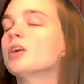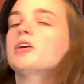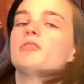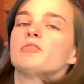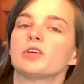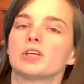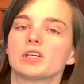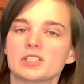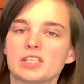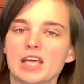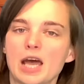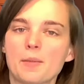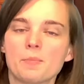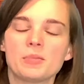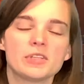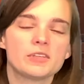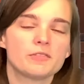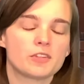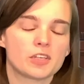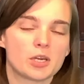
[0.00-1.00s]
For
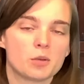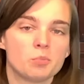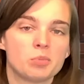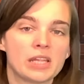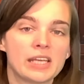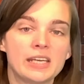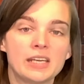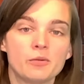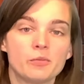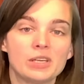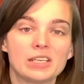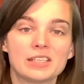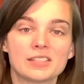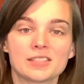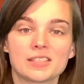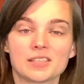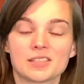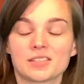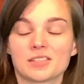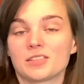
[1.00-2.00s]
example, if the complaining witness
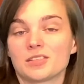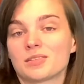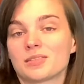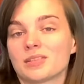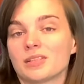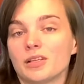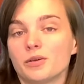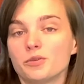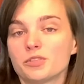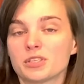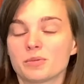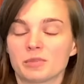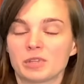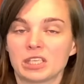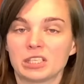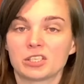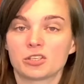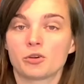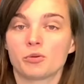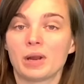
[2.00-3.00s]
doesn't disclose something
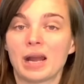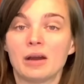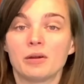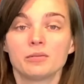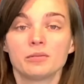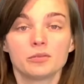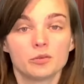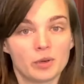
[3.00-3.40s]
to Crown,